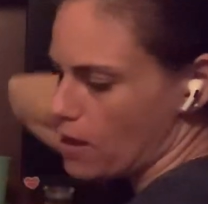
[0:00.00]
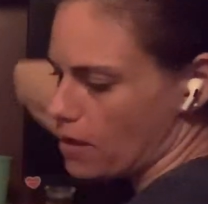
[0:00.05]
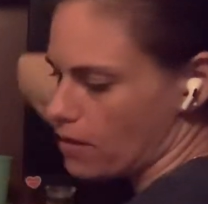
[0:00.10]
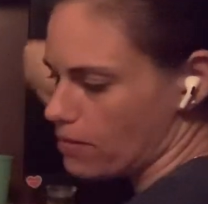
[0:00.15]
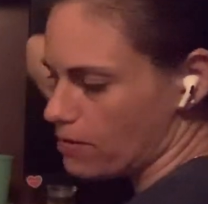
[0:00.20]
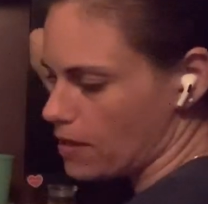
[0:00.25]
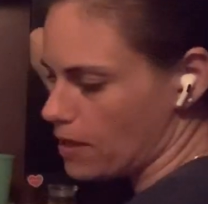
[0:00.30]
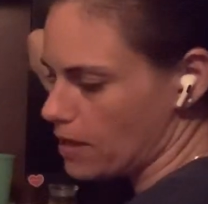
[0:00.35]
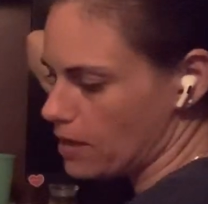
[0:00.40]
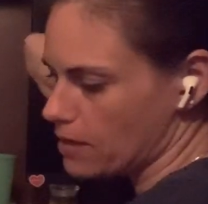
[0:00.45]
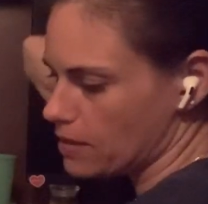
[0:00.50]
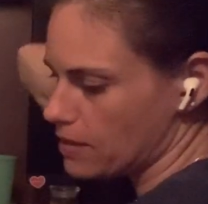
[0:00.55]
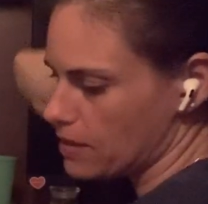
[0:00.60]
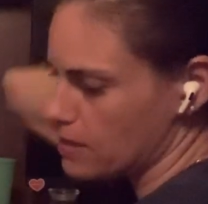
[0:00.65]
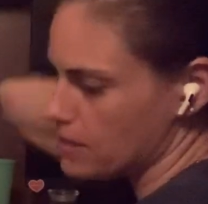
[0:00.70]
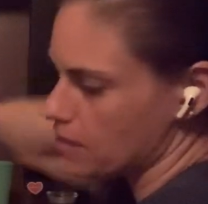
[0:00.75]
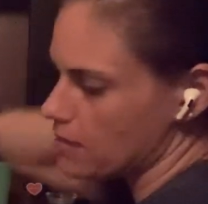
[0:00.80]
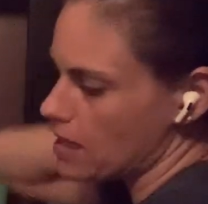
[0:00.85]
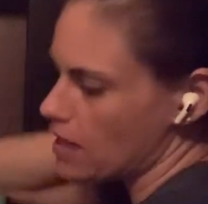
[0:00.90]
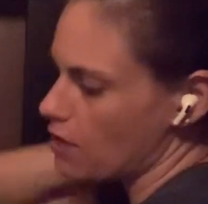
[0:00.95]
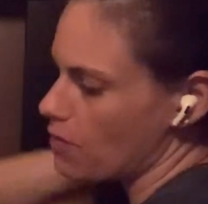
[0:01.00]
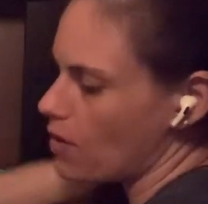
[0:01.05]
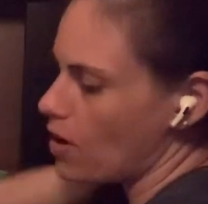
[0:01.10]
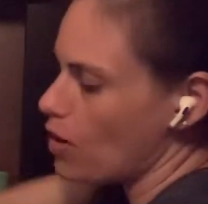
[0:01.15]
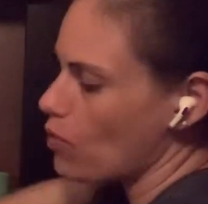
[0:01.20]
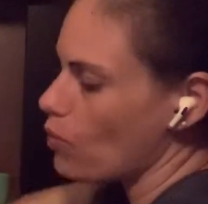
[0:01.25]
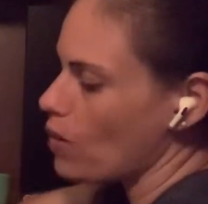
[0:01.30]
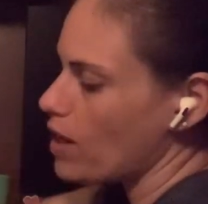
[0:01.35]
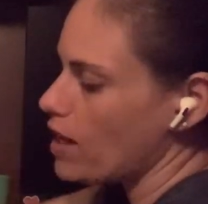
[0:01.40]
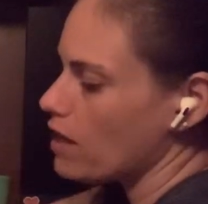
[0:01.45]
They sat
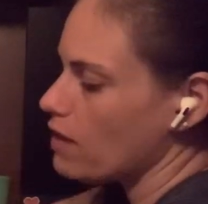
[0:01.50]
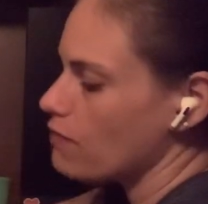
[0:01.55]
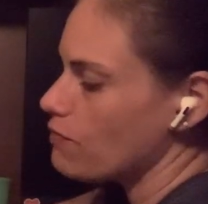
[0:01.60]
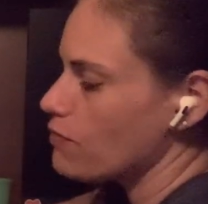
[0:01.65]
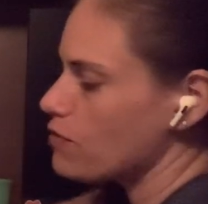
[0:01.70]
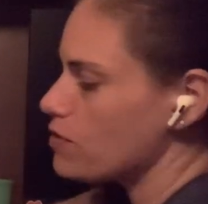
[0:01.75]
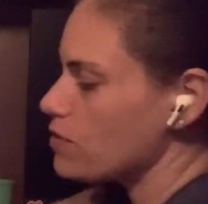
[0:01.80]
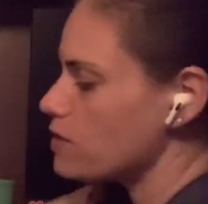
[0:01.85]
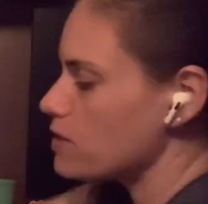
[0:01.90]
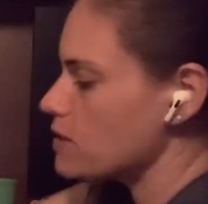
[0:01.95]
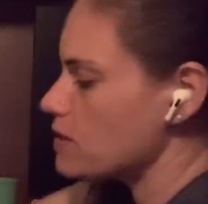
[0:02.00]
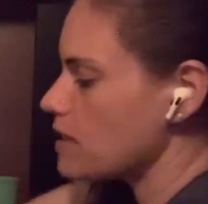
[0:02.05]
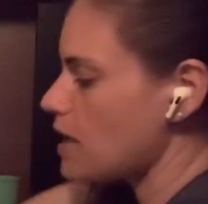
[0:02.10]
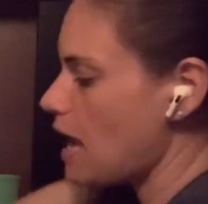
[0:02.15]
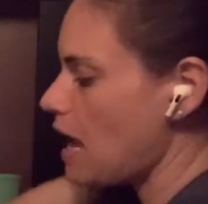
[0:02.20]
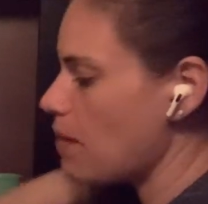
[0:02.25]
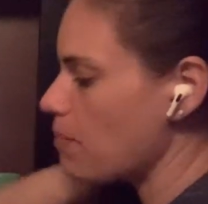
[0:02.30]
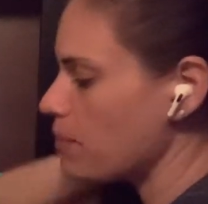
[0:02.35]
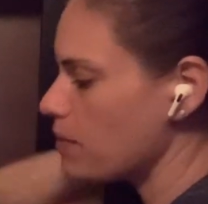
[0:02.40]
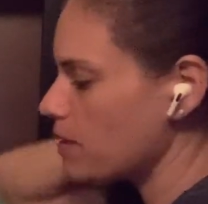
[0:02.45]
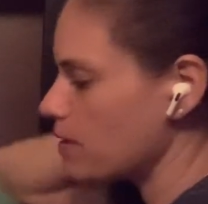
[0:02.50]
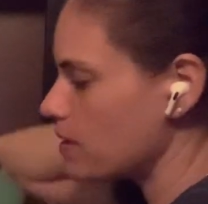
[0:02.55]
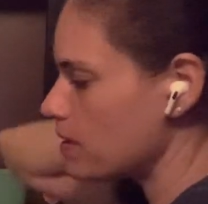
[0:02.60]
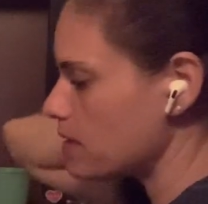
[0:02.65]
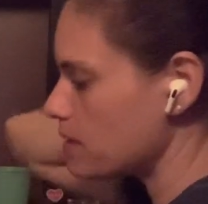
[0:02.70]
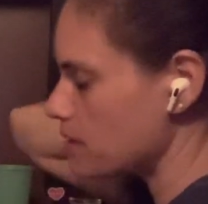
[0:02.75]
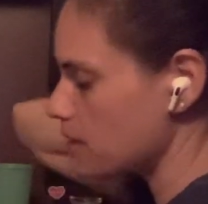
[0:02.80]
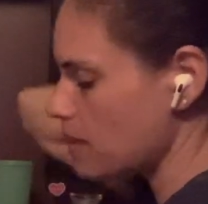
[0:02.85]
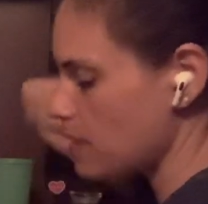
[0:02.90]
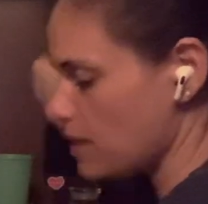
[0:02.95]
around waiting for this to happen, and
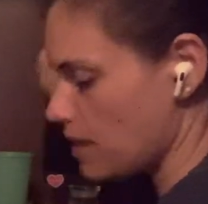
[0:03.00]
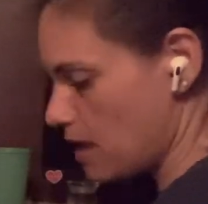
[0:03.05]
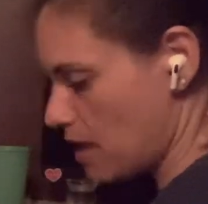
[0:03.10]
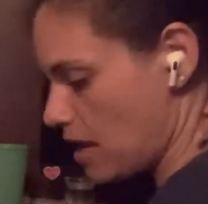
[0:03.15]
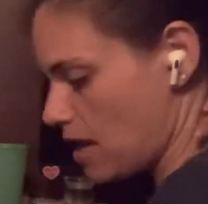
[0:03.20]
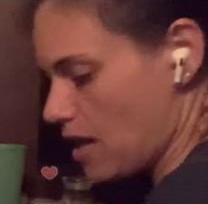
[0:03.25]
it's like